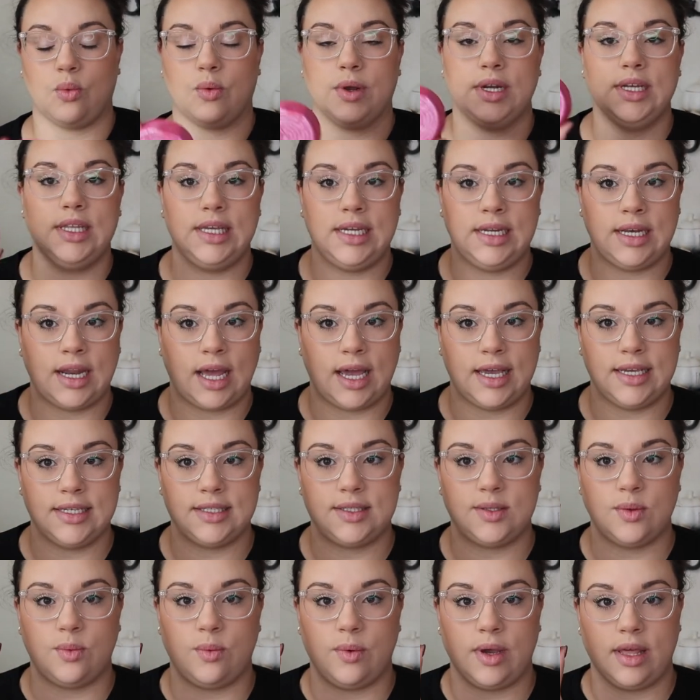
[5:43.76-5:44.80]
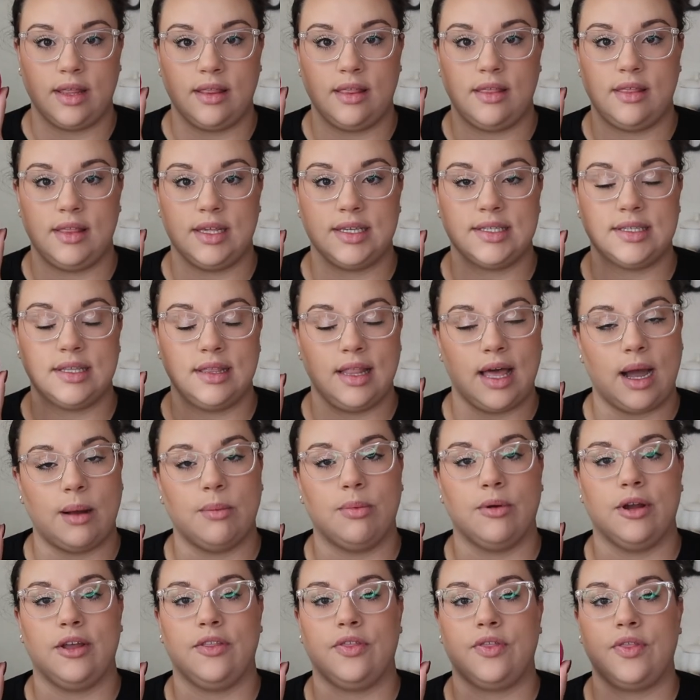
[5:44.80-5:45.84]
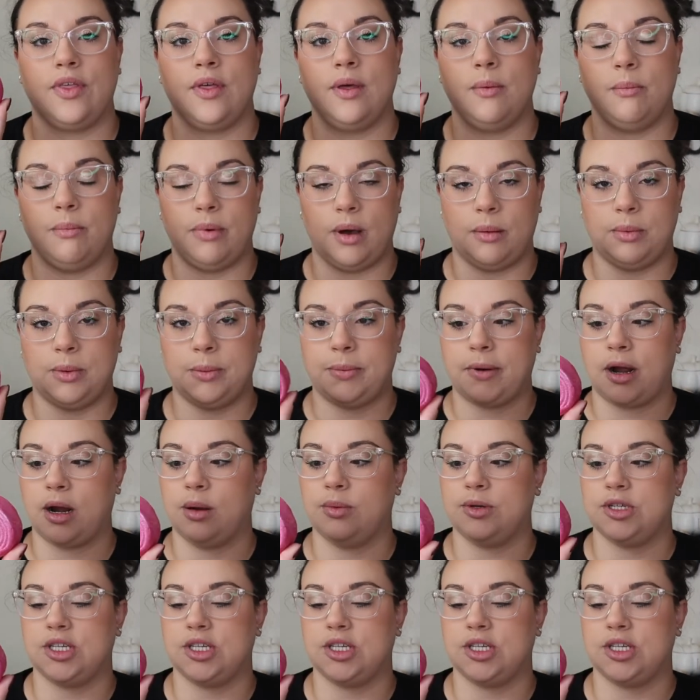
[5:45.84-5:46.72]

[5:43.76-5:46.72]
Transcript: really nice with this labyrinth bubble bar,